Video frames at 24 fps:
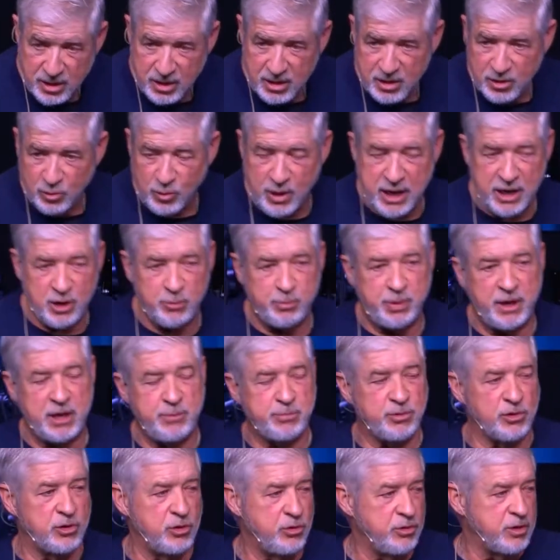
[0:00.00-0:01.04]
Why do
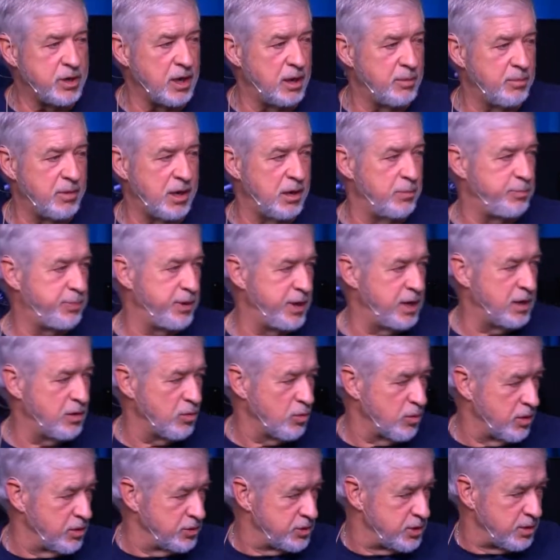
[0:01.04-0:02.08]
people who come up here or
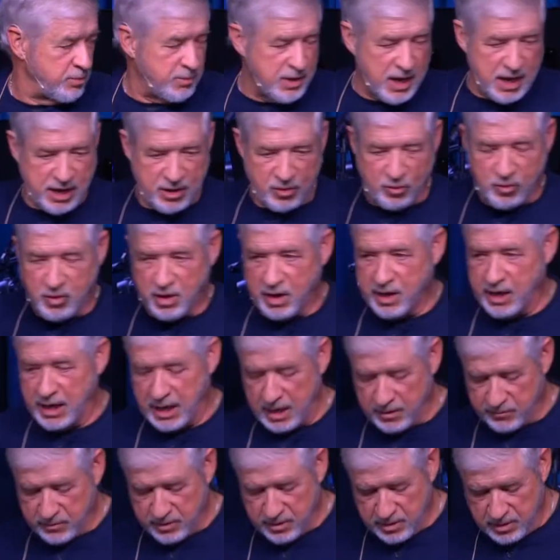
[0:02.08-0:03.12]
worship God or
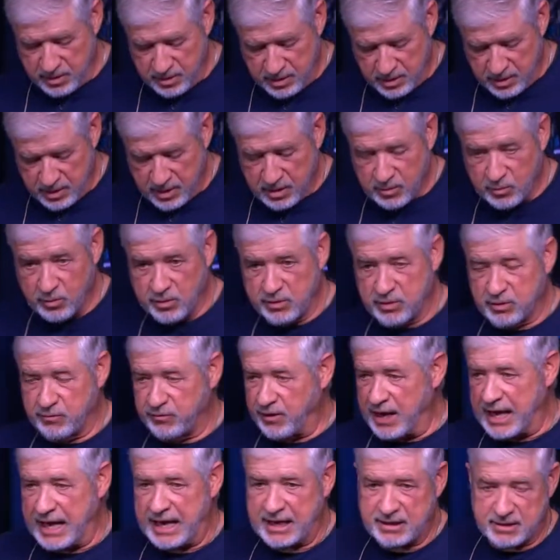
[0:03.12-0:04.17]
whatever with the
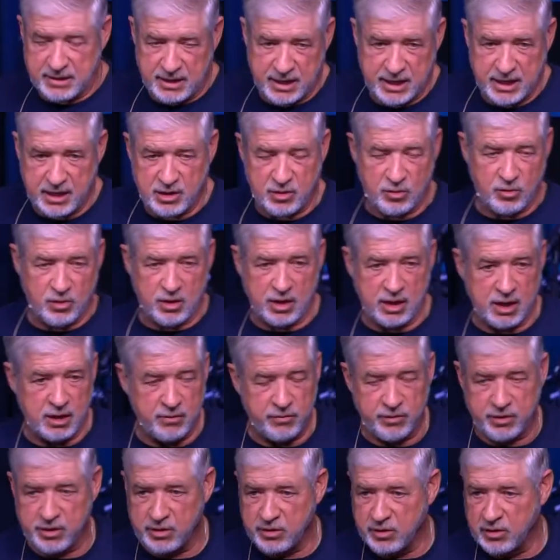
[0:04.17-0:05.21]
flag thing or whatever
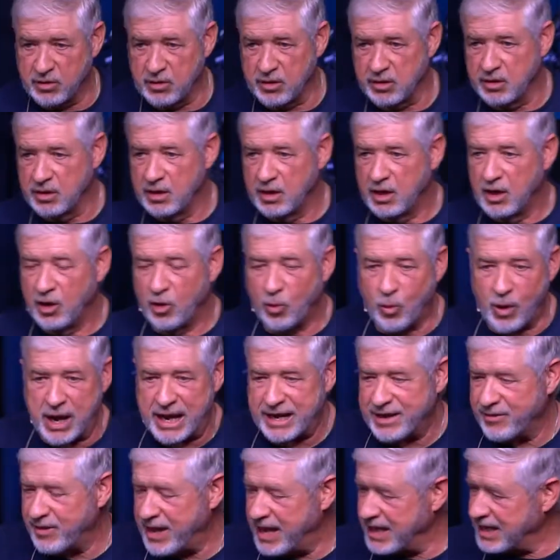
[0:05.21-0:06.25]
you're doing, why do
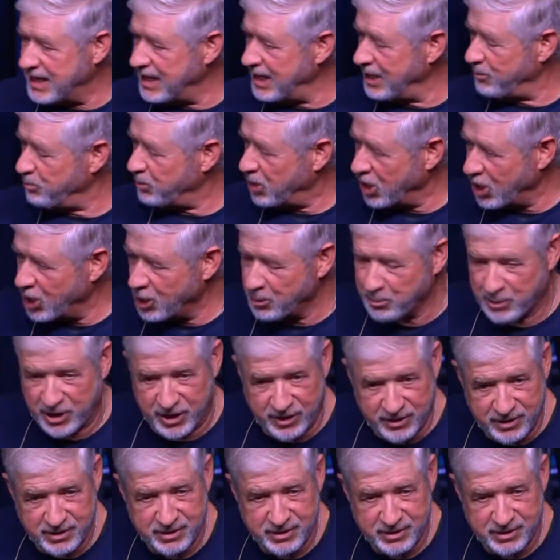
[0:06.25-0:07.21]
they keep coming?